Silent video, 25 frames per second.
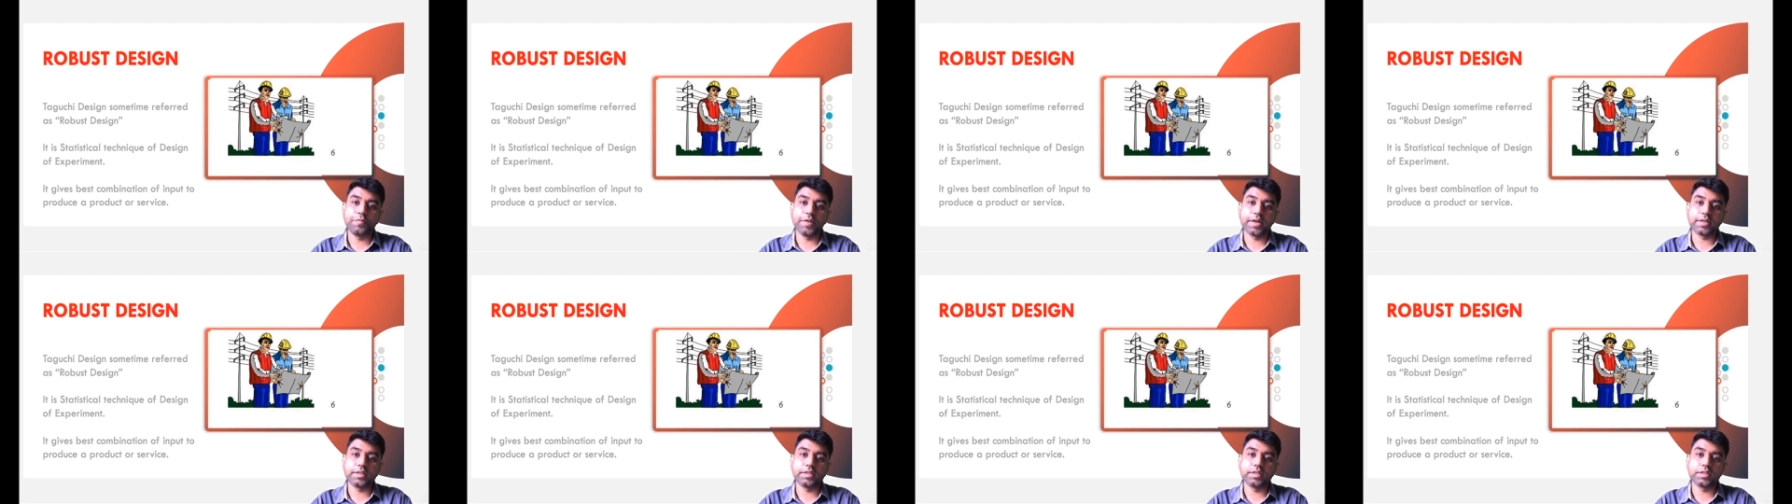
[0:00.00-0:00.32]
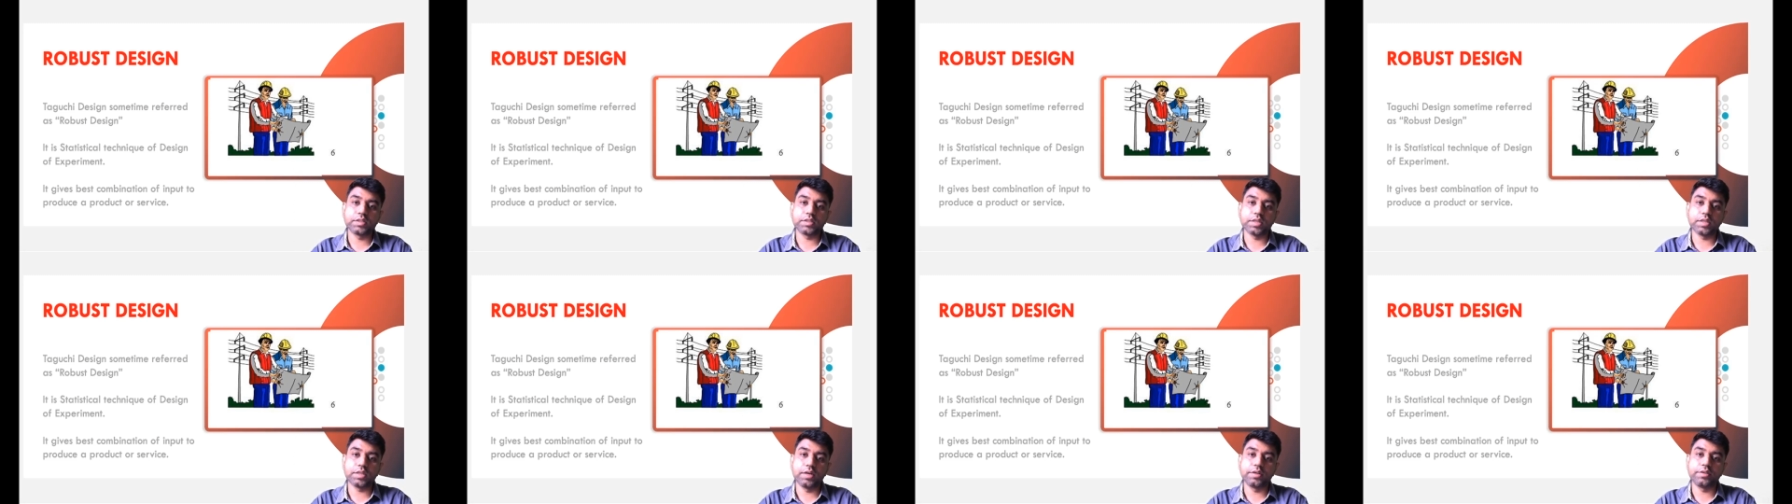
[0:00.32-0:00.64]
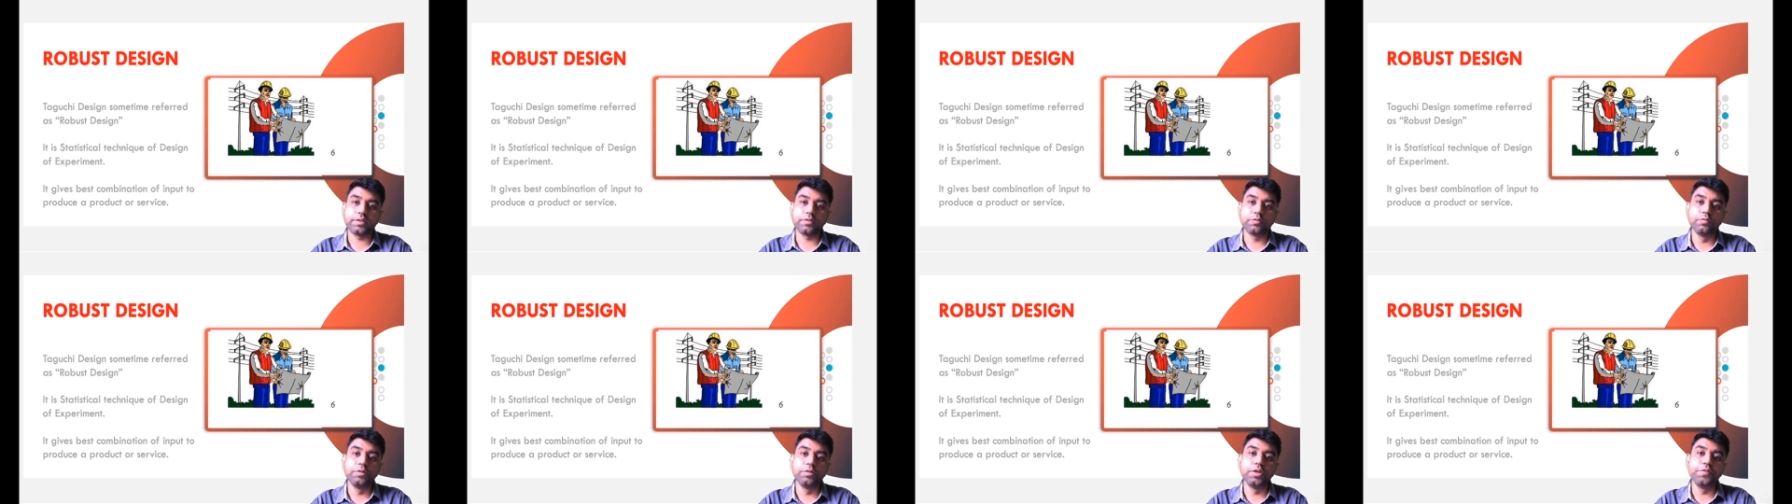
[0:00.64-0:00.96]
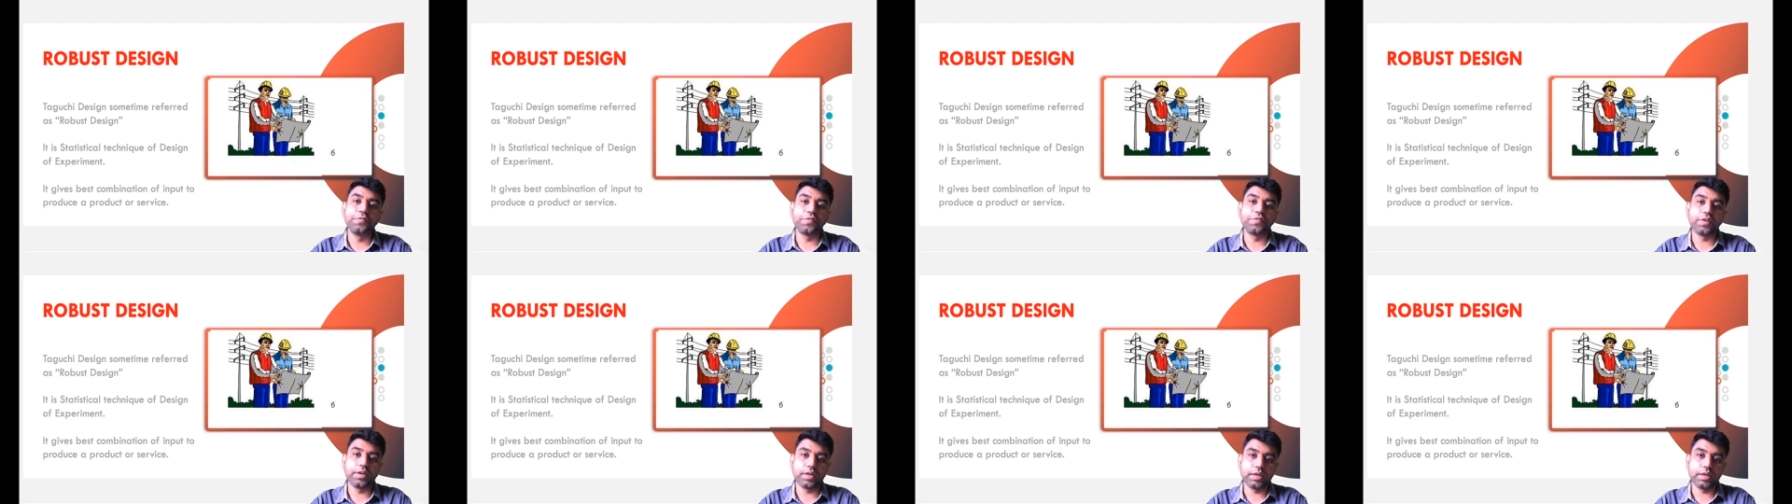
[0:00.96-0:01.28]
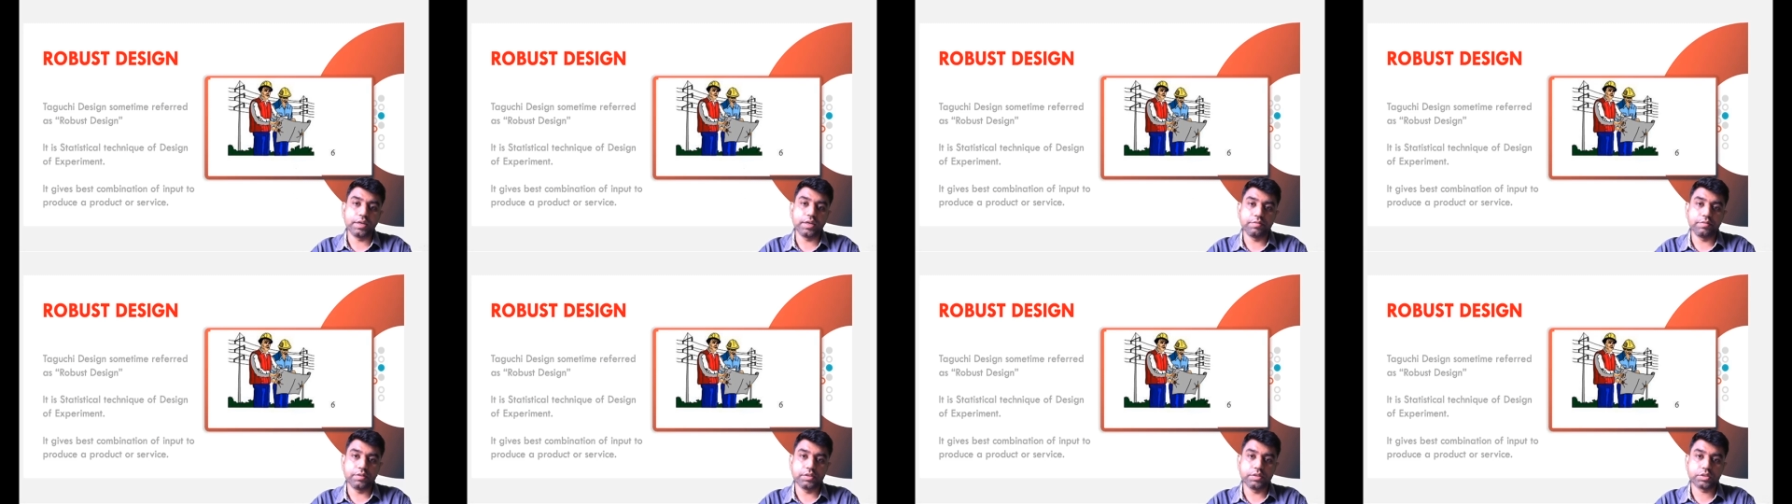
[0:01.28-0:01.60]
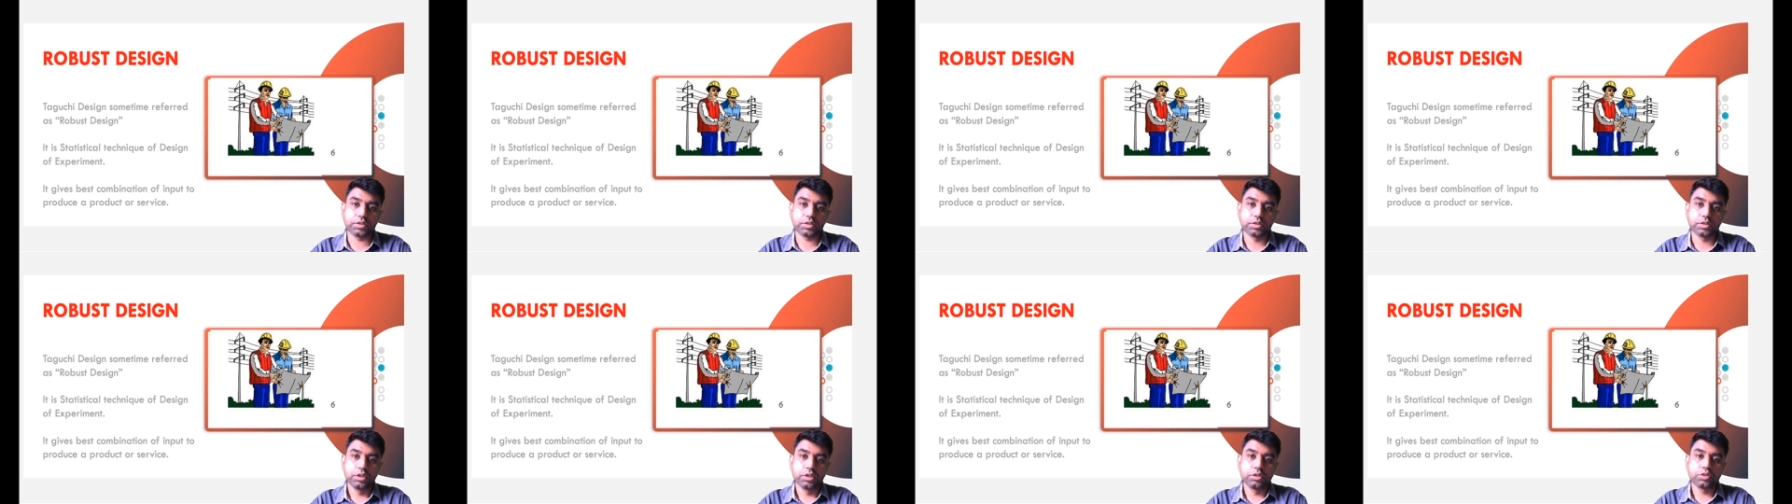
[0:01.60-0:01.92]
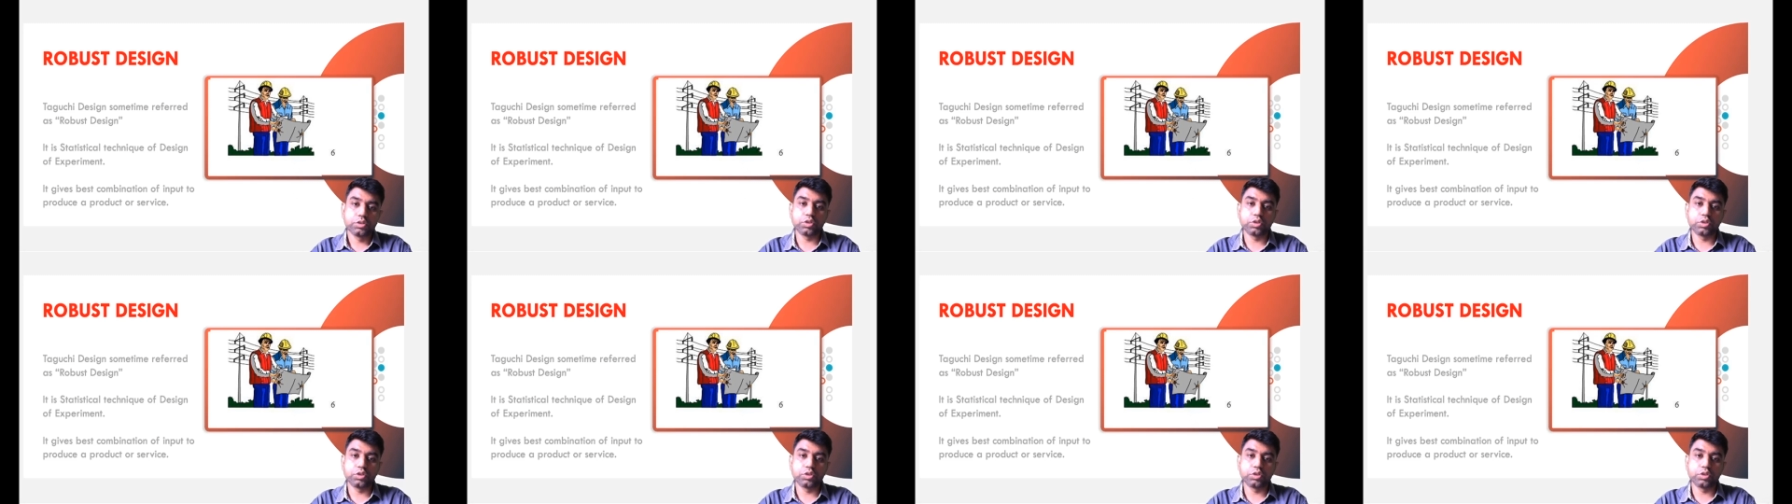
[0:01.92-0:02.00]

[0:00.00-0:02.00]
factors at 2 different levels,